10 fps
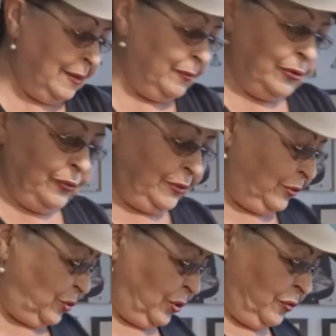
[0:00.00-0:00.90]
I'm going
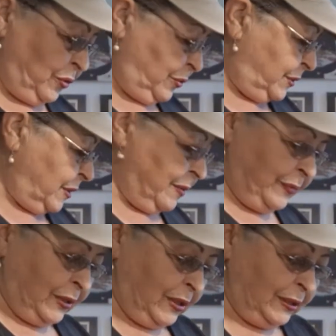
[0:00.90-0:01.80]
to show you
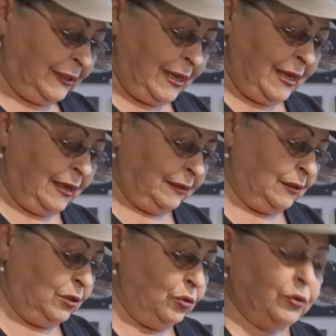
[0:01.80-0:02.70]
something that
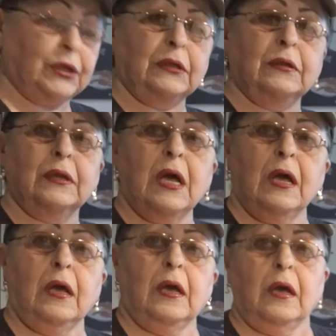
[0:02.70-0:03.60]
you can
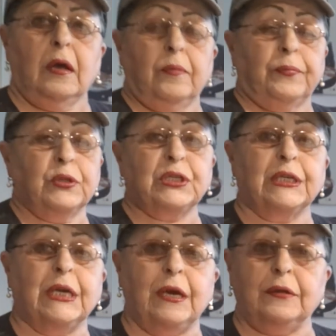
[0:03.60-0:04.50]
put
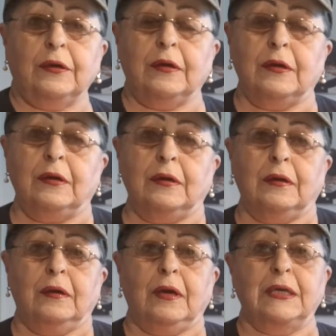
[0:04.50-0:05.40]
together
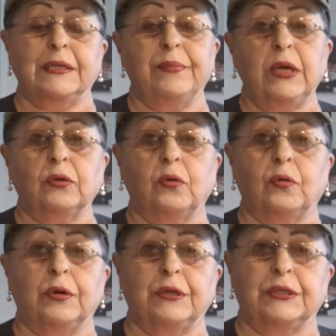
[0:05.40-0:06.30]
as a main
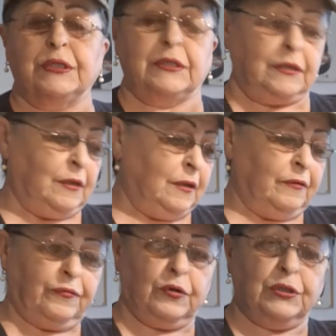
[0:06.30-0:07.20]
course
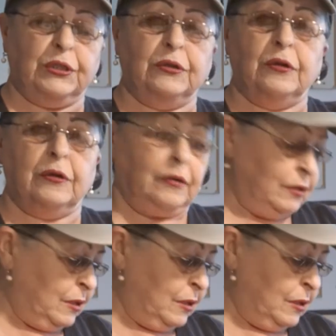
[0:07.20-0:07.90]
for dinner